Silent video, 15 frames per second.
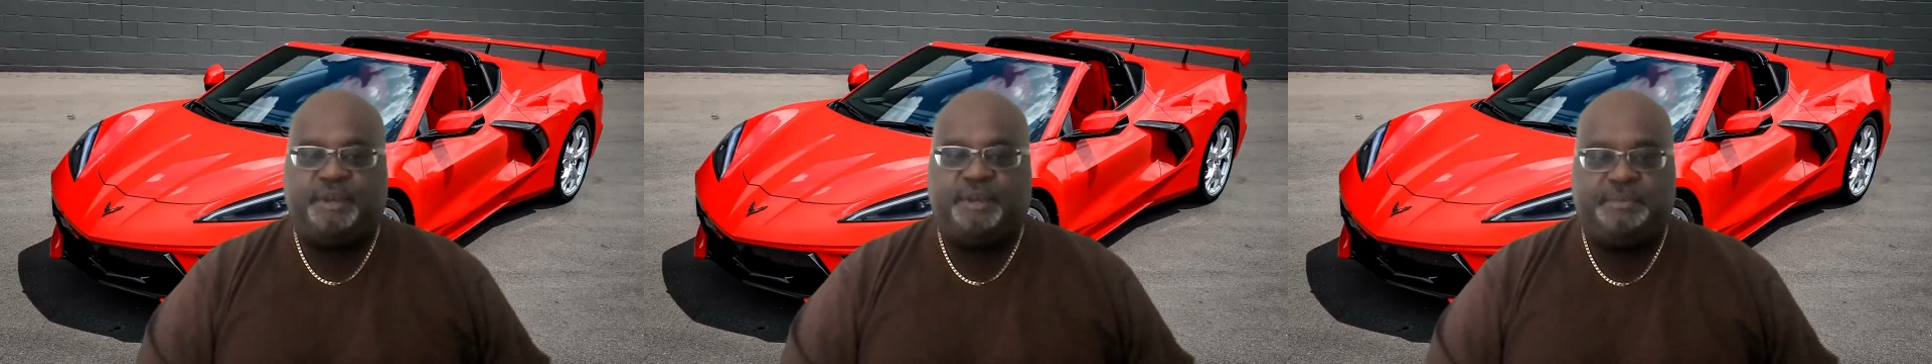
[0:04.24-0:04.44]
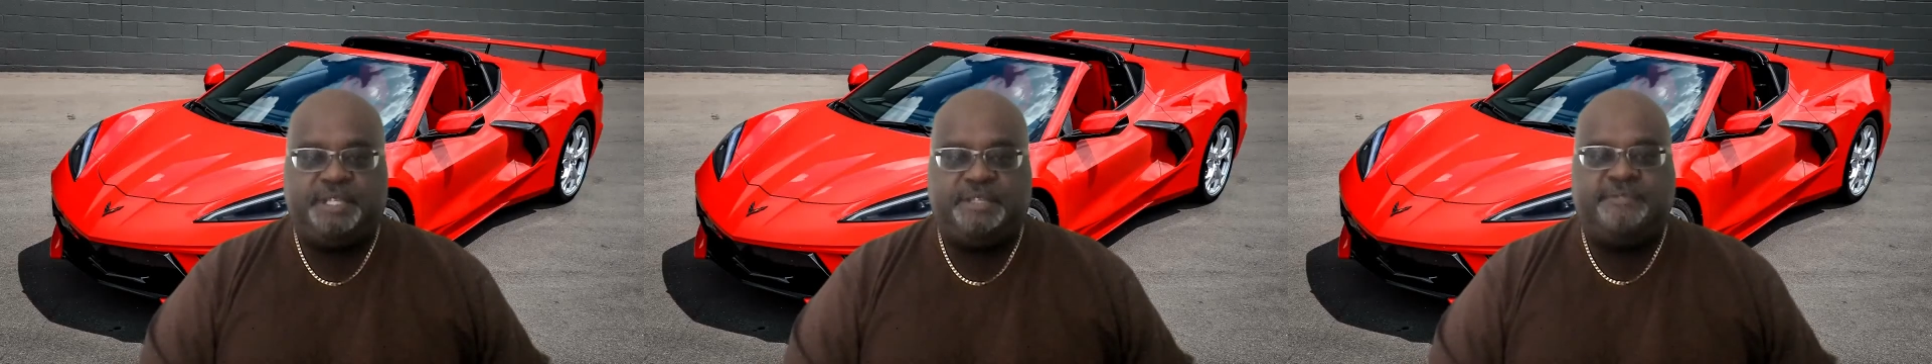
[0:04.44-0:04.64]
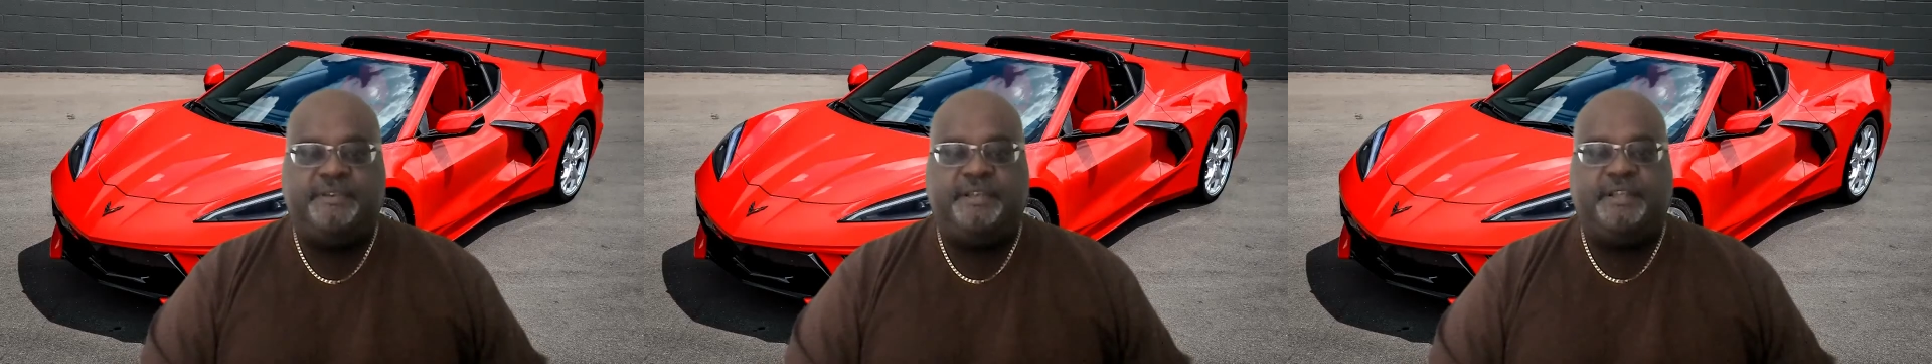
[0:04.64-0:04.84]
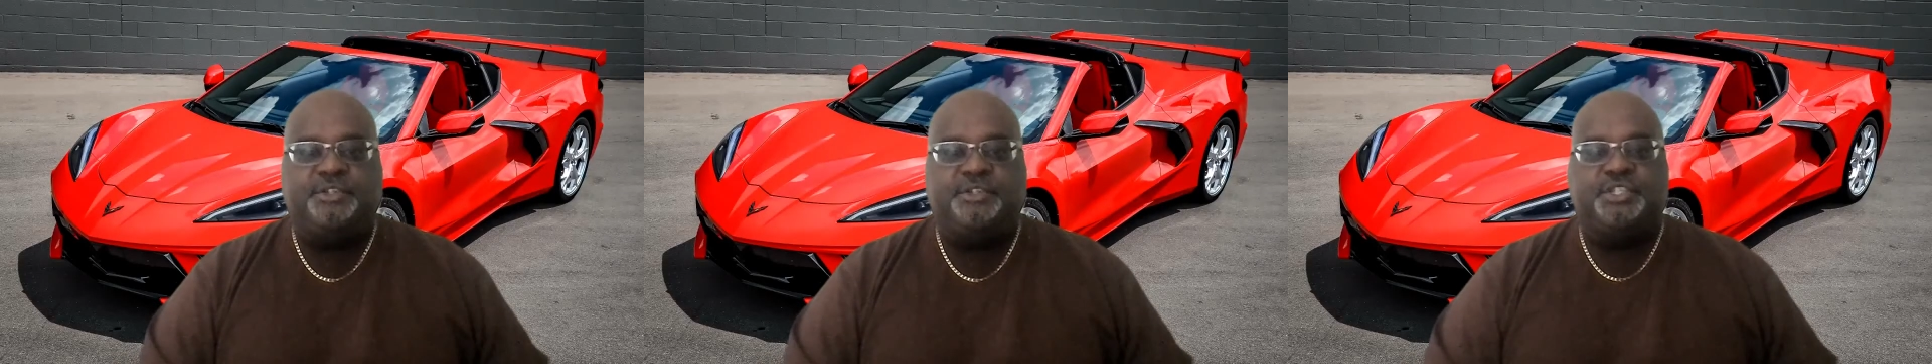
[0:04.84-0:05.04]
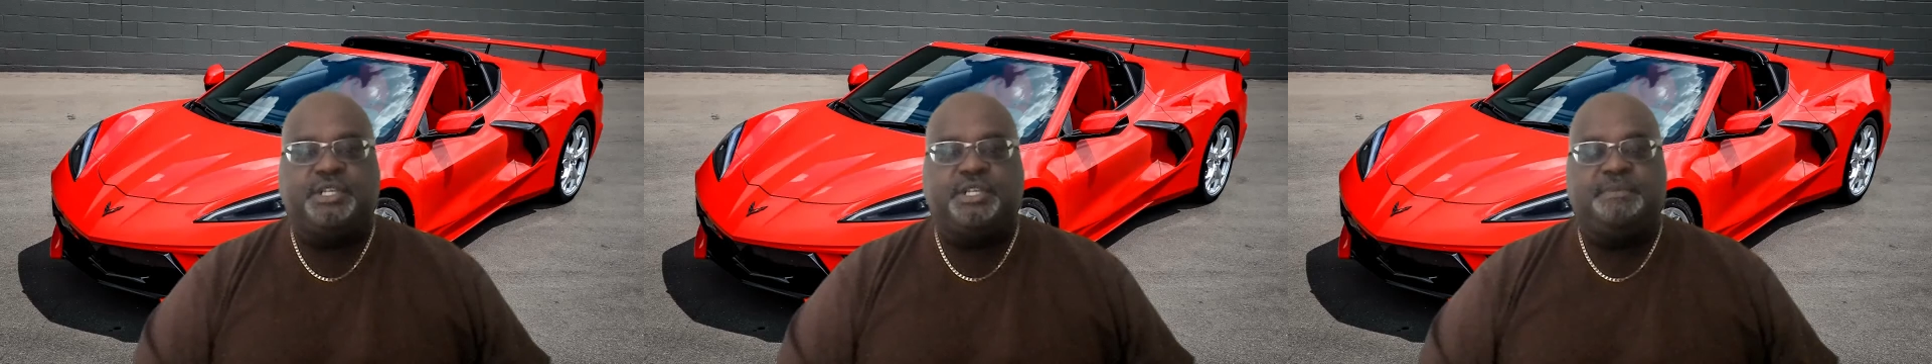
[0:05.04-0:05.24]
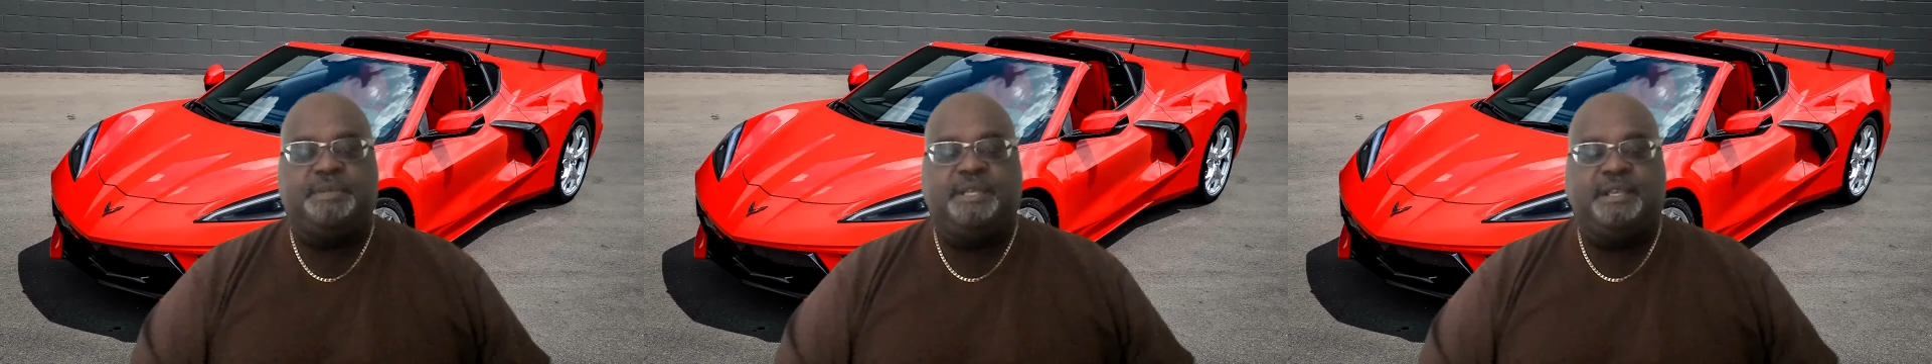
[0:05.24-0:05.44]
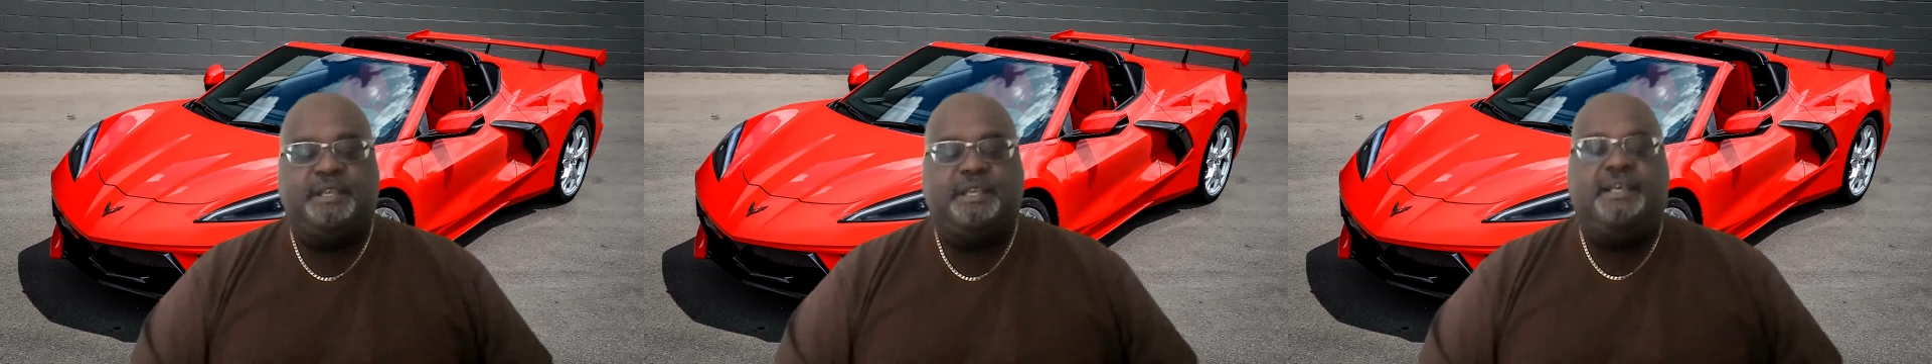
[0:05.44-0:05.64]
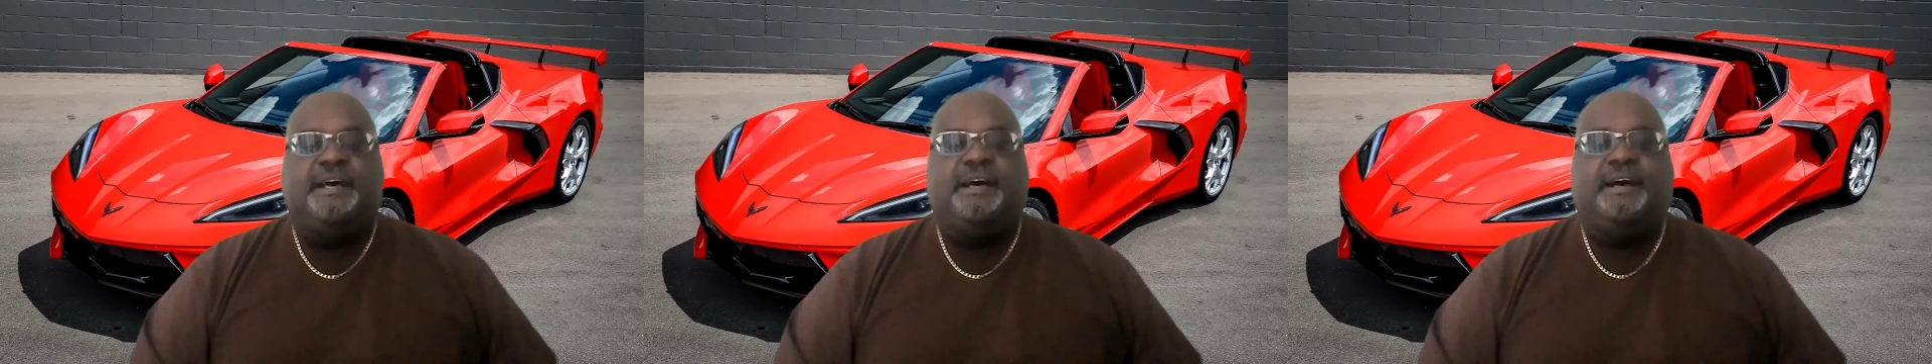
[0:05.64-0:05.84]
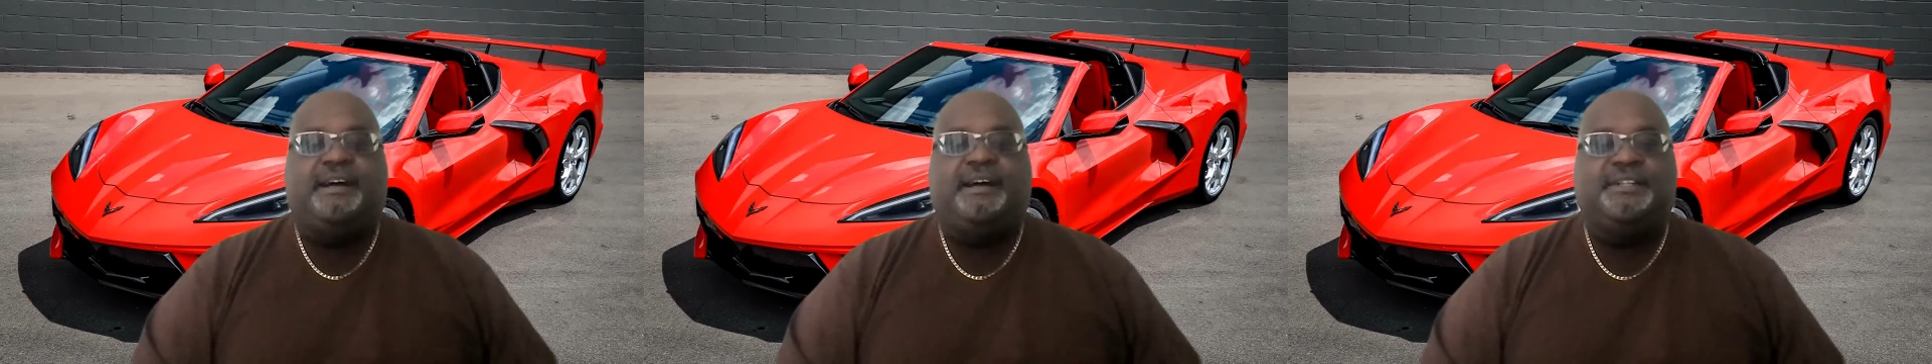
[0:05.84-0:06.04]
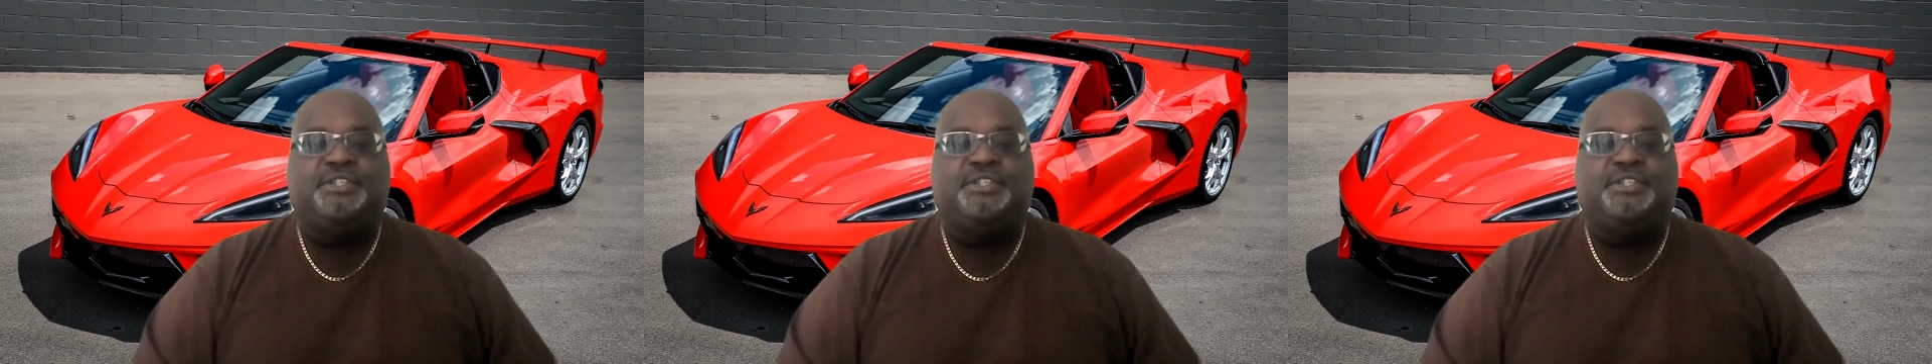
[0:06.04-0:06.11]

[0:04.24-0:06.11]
of the Men's Fellowship. Uh,